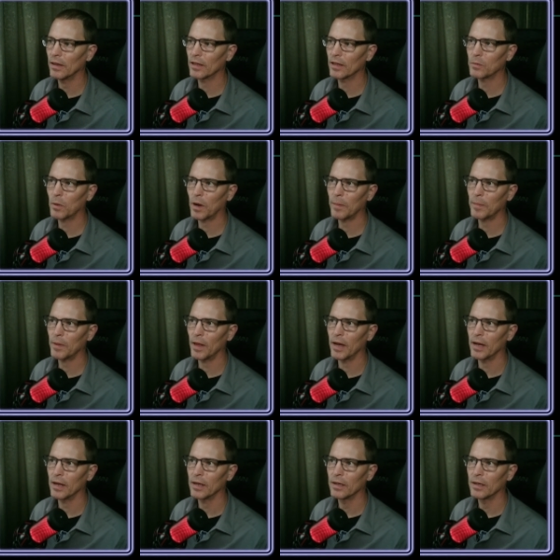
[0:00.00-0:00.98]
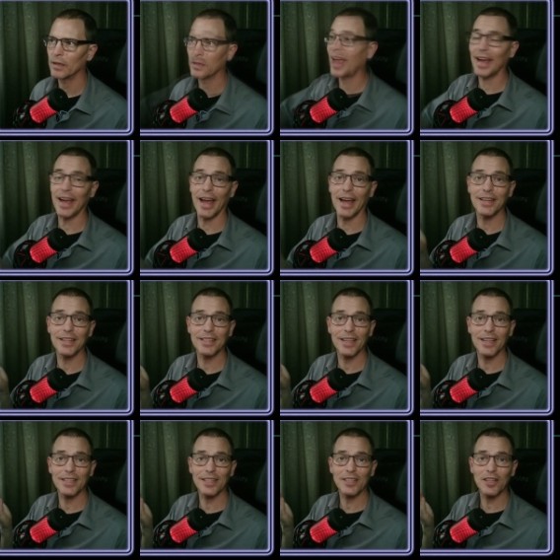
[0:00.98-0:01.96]
That's what I played. And it
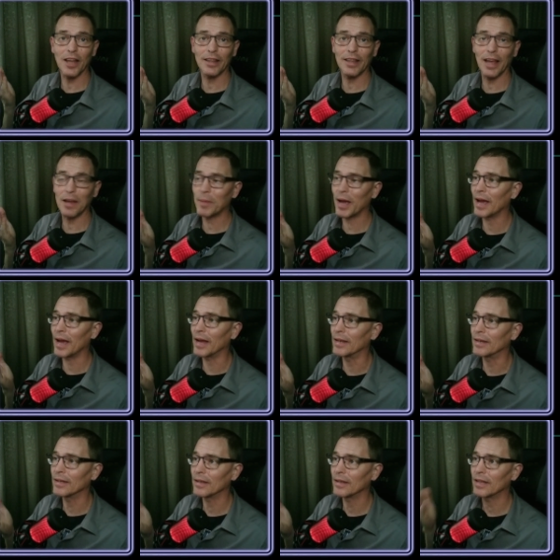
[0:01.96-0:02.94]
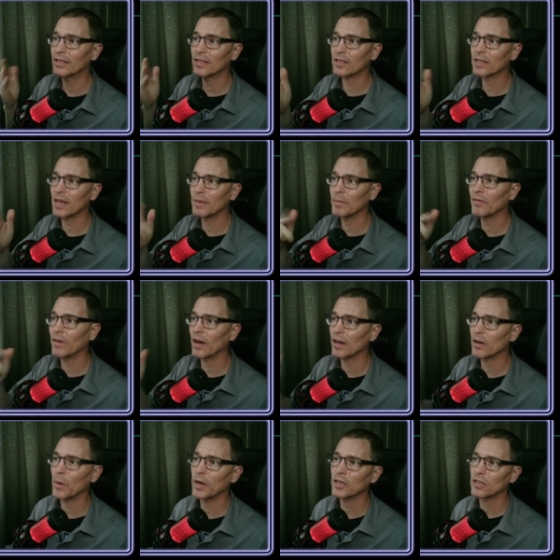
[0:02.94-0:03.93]
says it's not that bad. It's the same
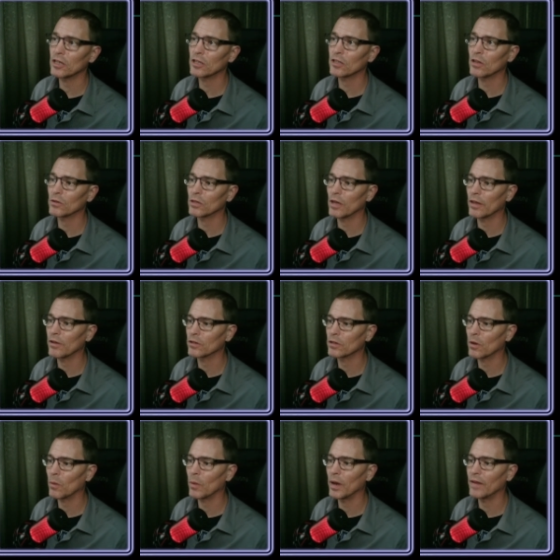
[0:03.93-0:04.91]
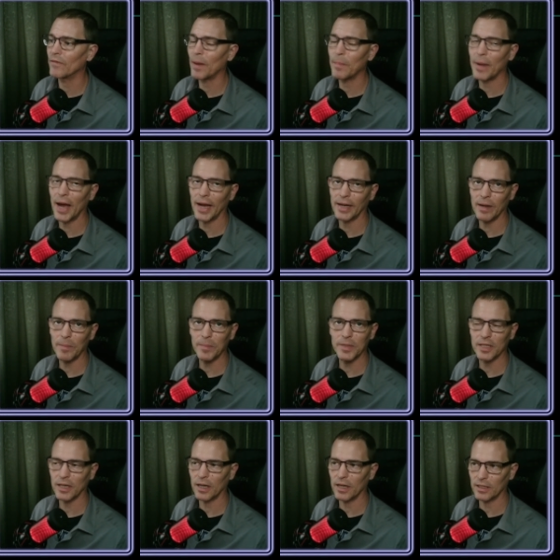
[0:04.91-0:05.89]
evaluation as those others. Wait, if I back up,
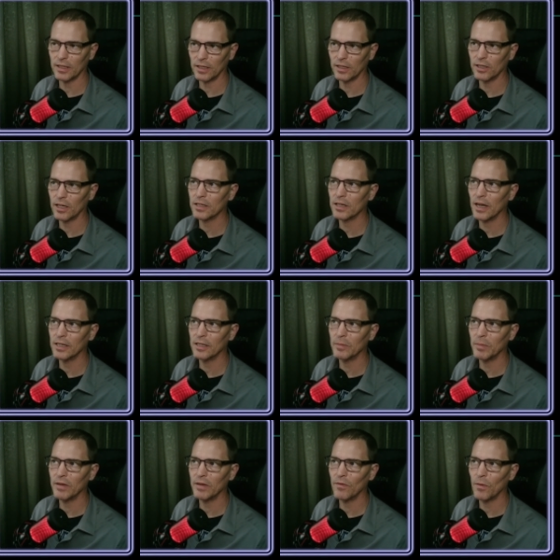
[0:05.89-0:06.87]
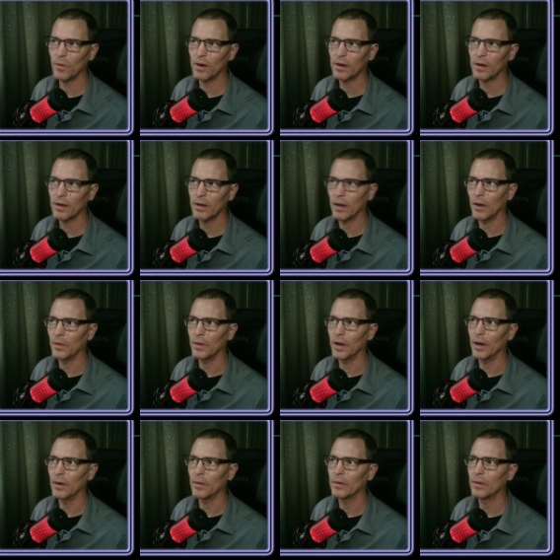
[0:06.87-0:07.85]
is it going to suggest knight to b4? Oh
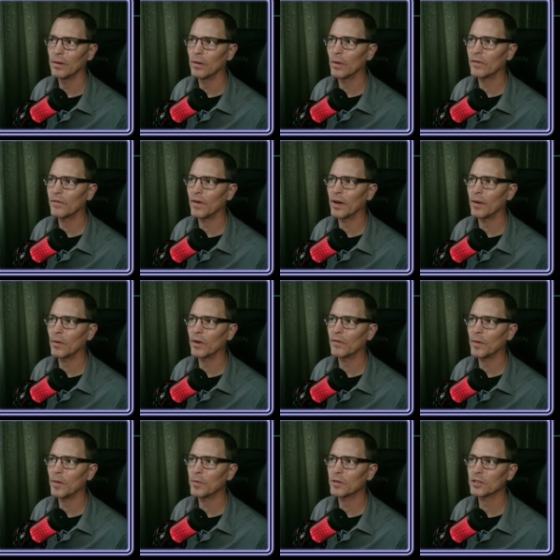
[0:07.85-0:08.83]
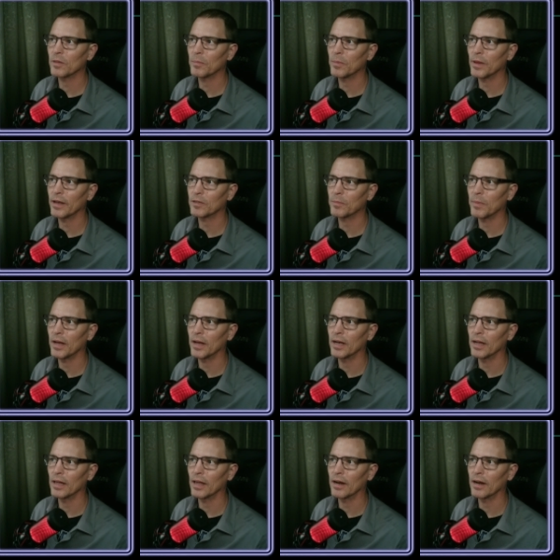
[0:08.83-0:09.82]
no. What if I what if I push the plus
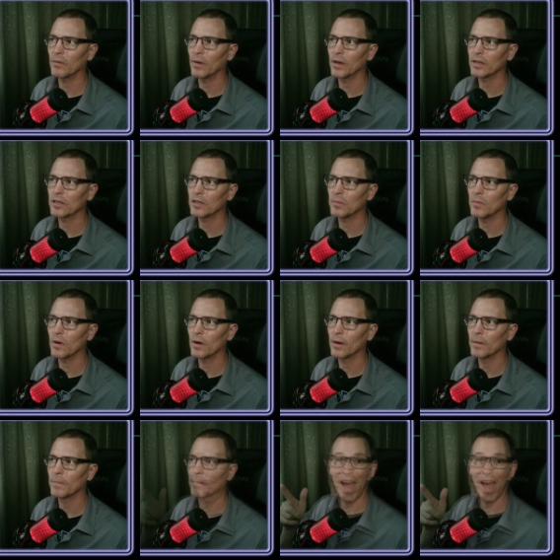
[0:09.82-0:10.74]
button and let it run some more?